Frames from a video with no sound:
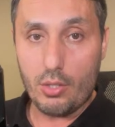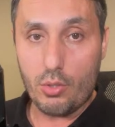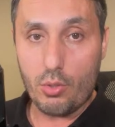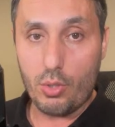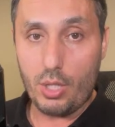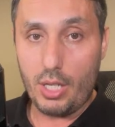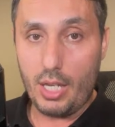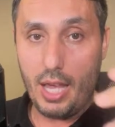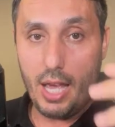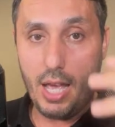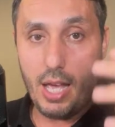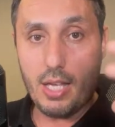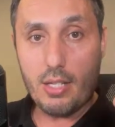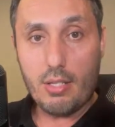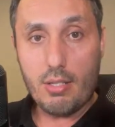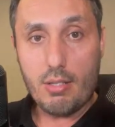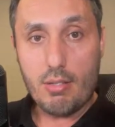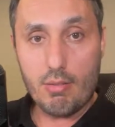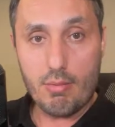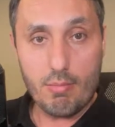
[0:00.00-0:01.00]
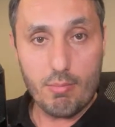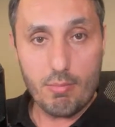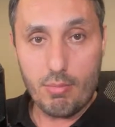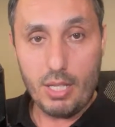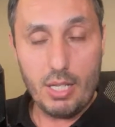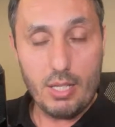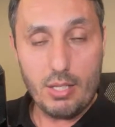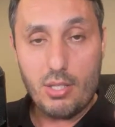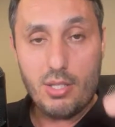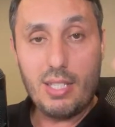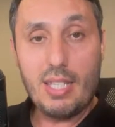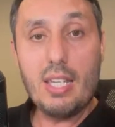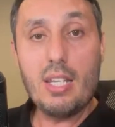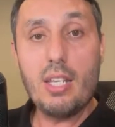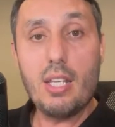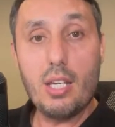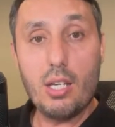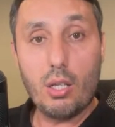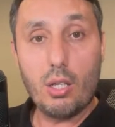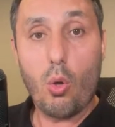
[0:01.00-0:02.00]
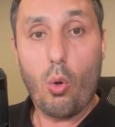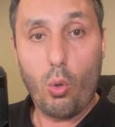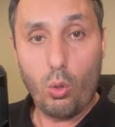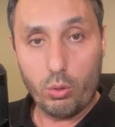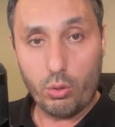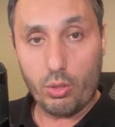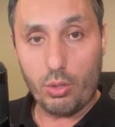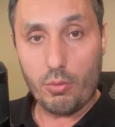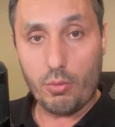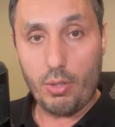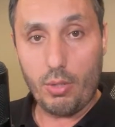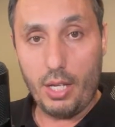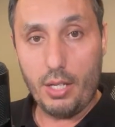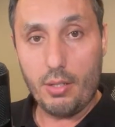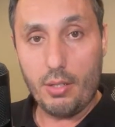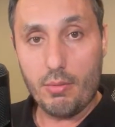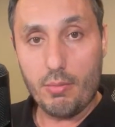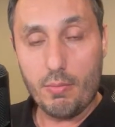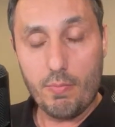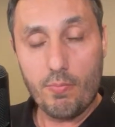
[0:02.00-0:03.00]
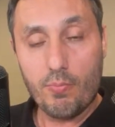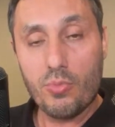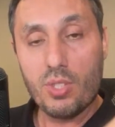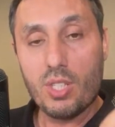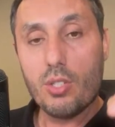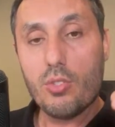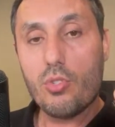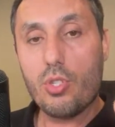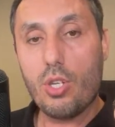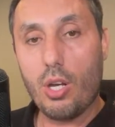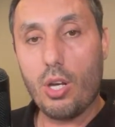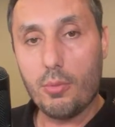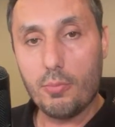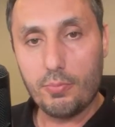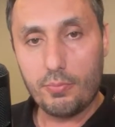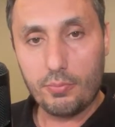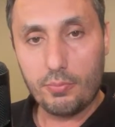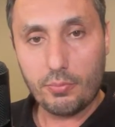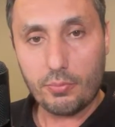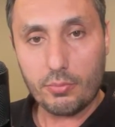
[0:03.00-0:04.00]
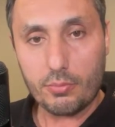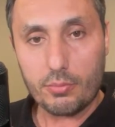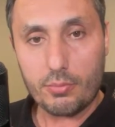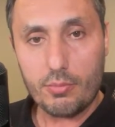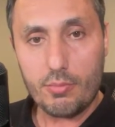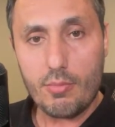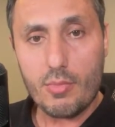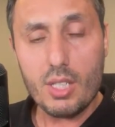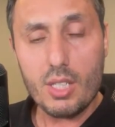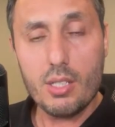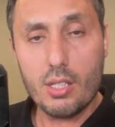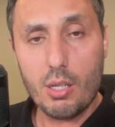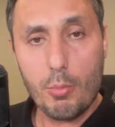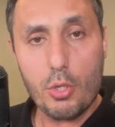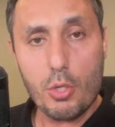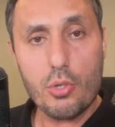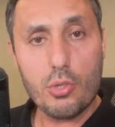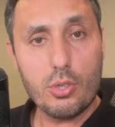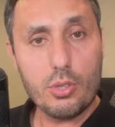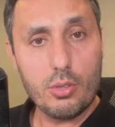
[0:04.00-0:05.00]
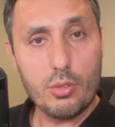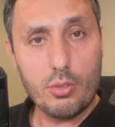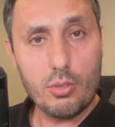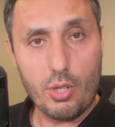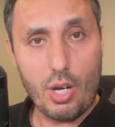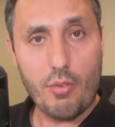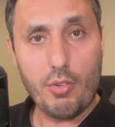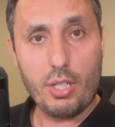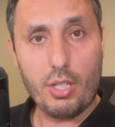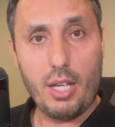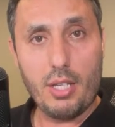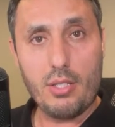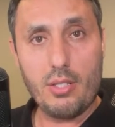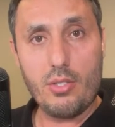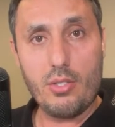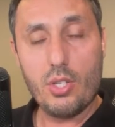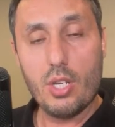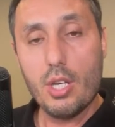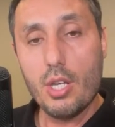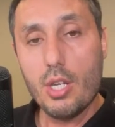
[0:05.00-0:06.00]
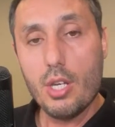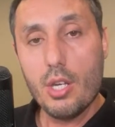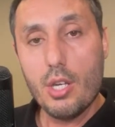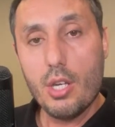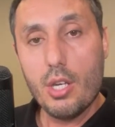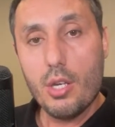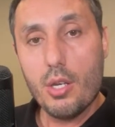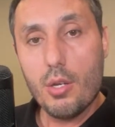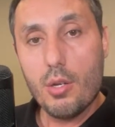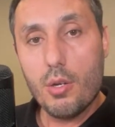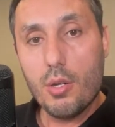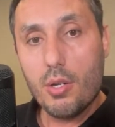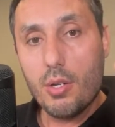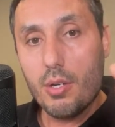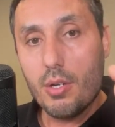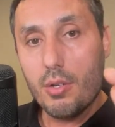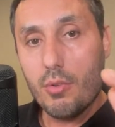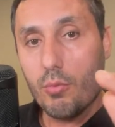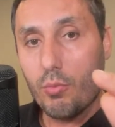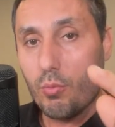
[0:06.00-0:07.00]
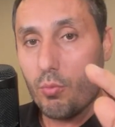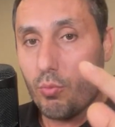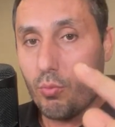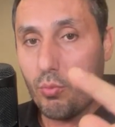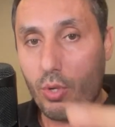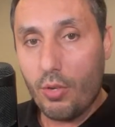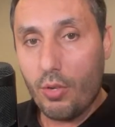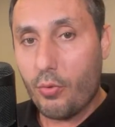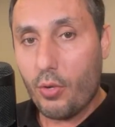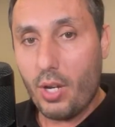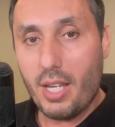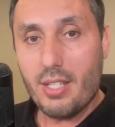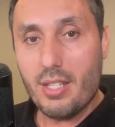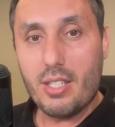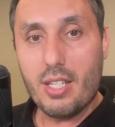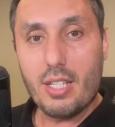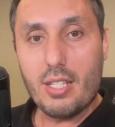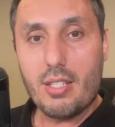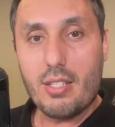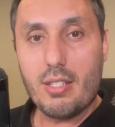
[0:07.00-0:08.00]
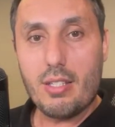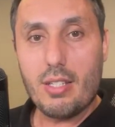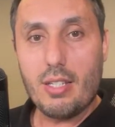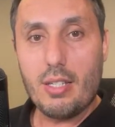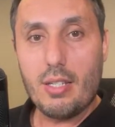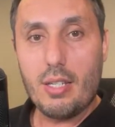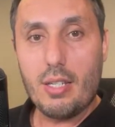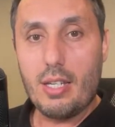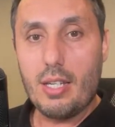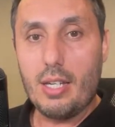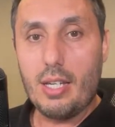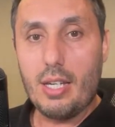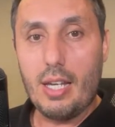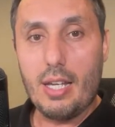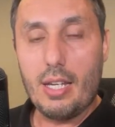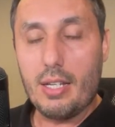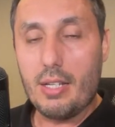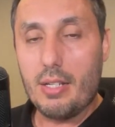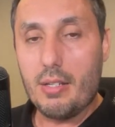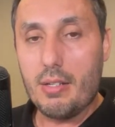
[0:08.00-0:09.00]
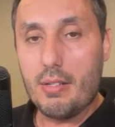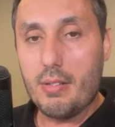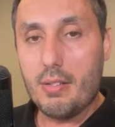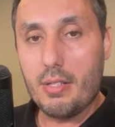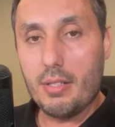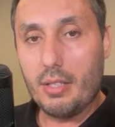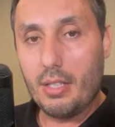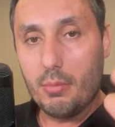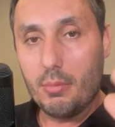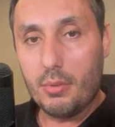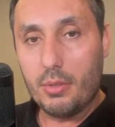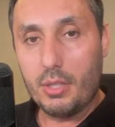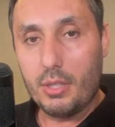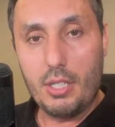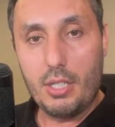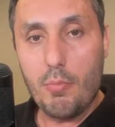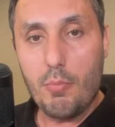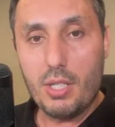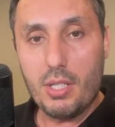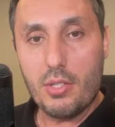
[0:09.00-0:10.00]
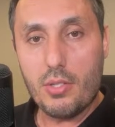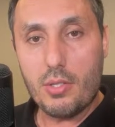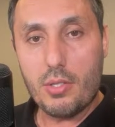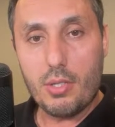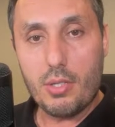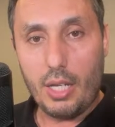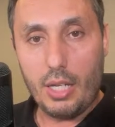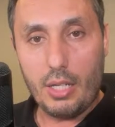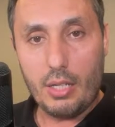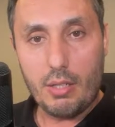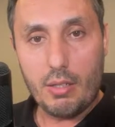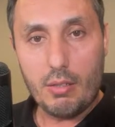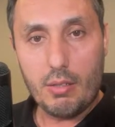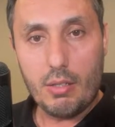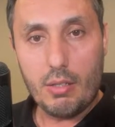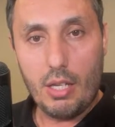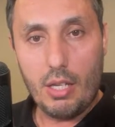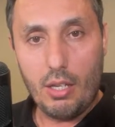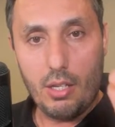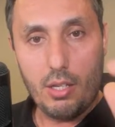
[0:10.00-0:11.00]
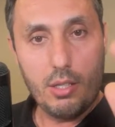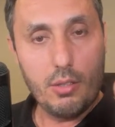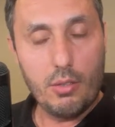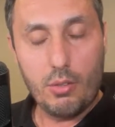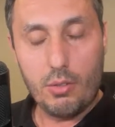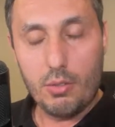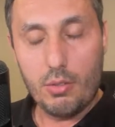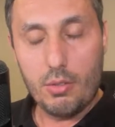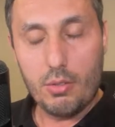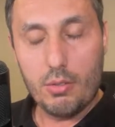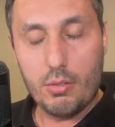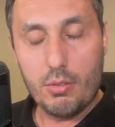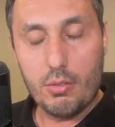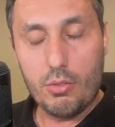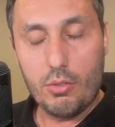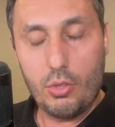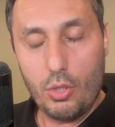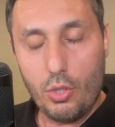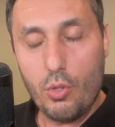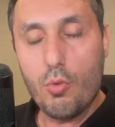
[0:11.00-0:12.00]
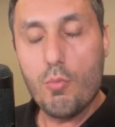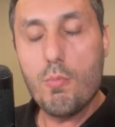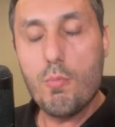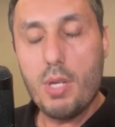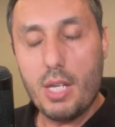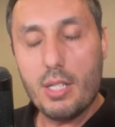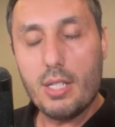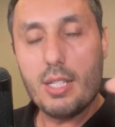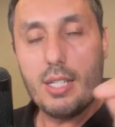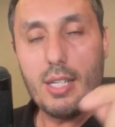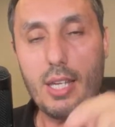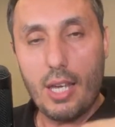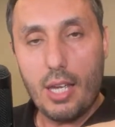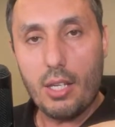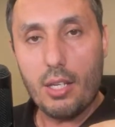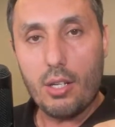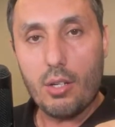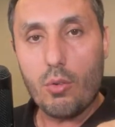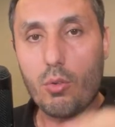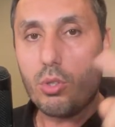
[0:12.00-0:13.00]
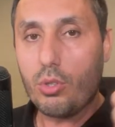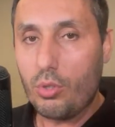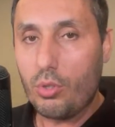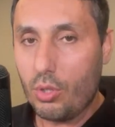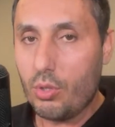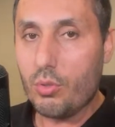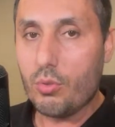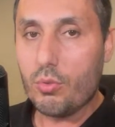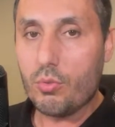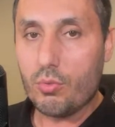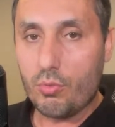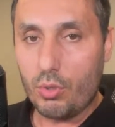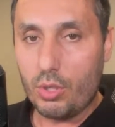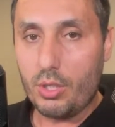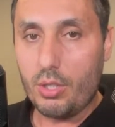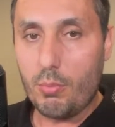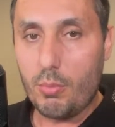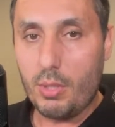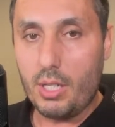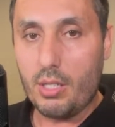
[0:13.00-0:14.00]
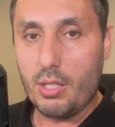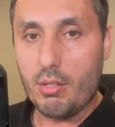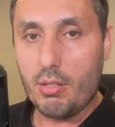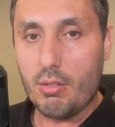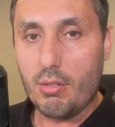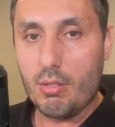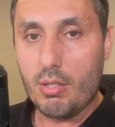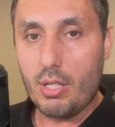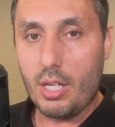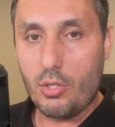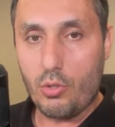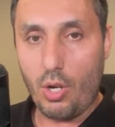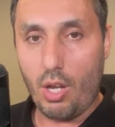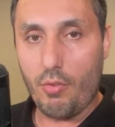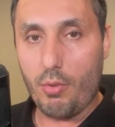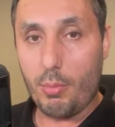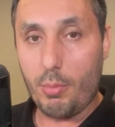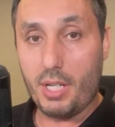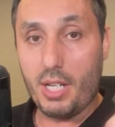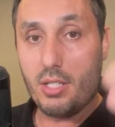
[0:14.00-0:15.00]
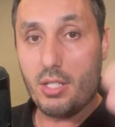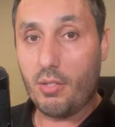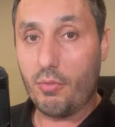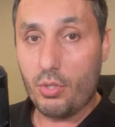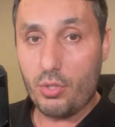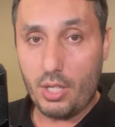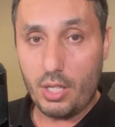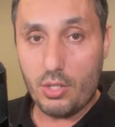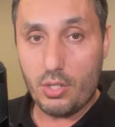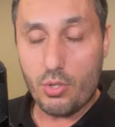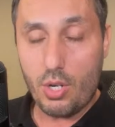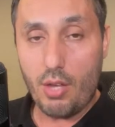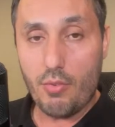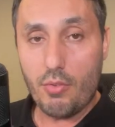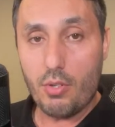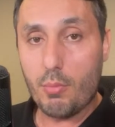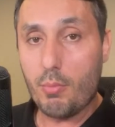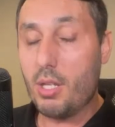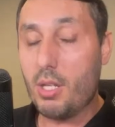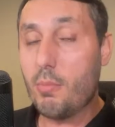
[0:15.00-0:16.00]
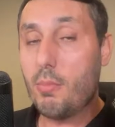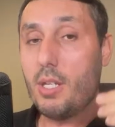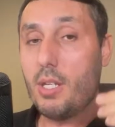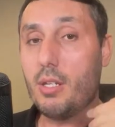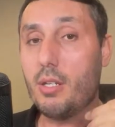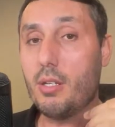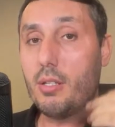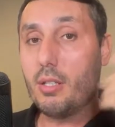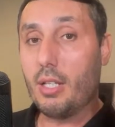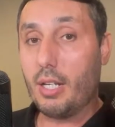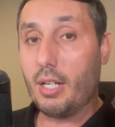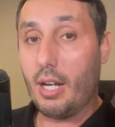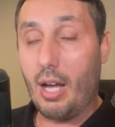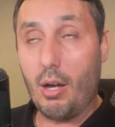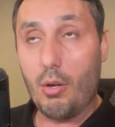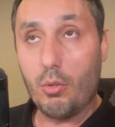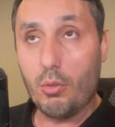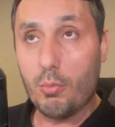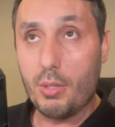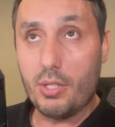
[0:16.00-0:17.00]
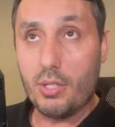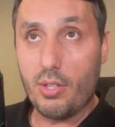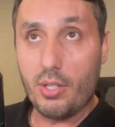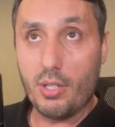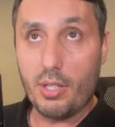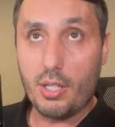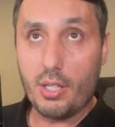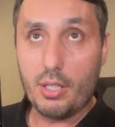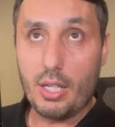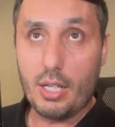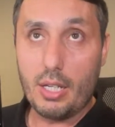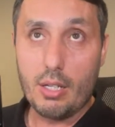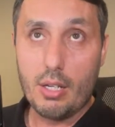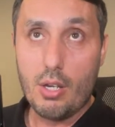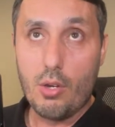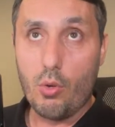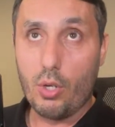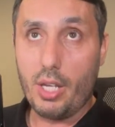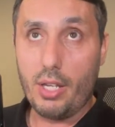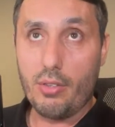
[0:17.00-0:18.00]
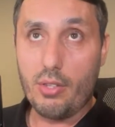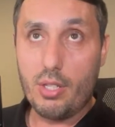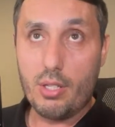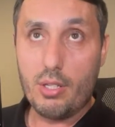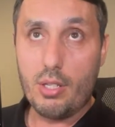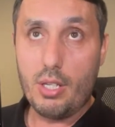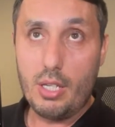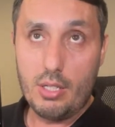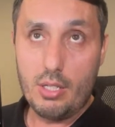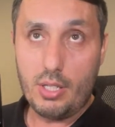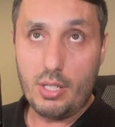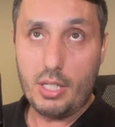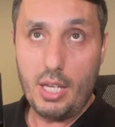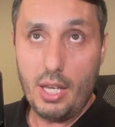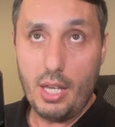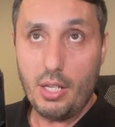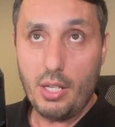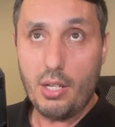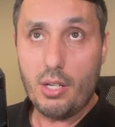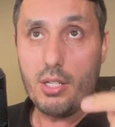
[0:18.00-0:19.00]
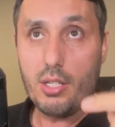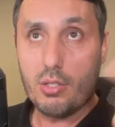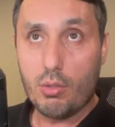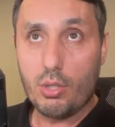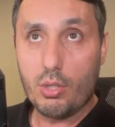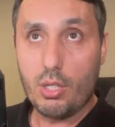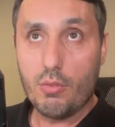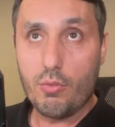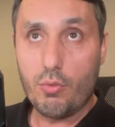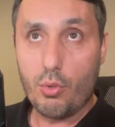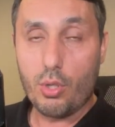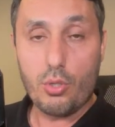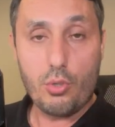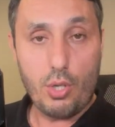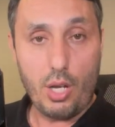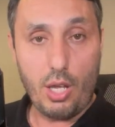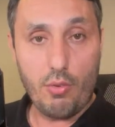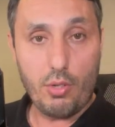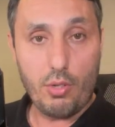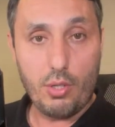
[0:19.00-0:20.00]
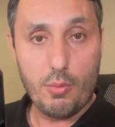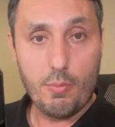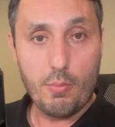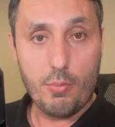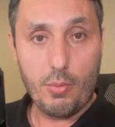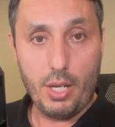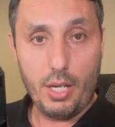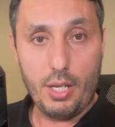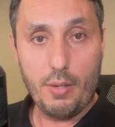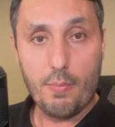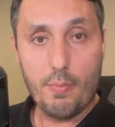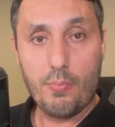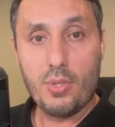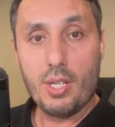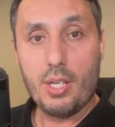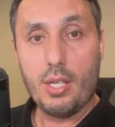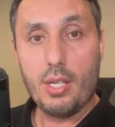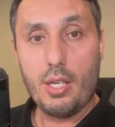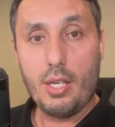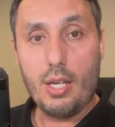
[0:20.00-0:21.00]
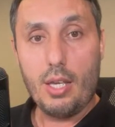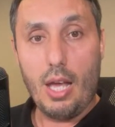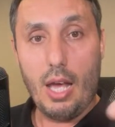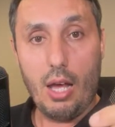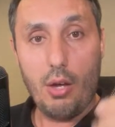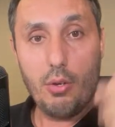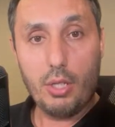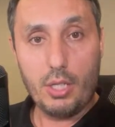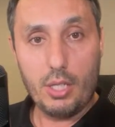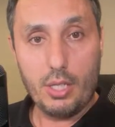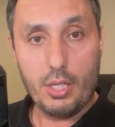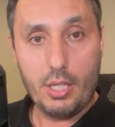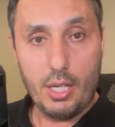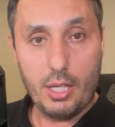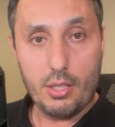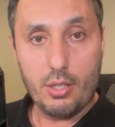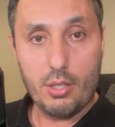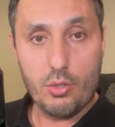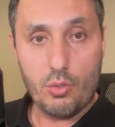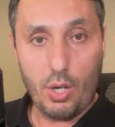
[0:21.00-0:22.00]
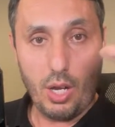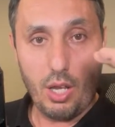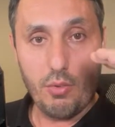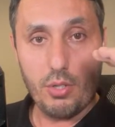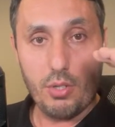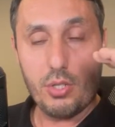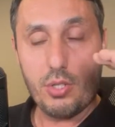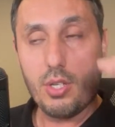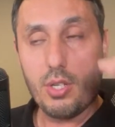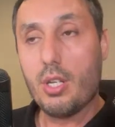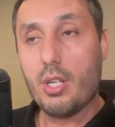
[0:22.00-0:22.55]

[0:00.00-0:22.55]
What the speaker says: So he's a CDL holder, right? So commercial driver license. Rephrase this and give me this like, do you mean carrier or do you really mean a driver? Because if you say driver, maybe like I'll be thinking like, okay, he's a carrier, he's looking for a driver, right? How he can get drivers.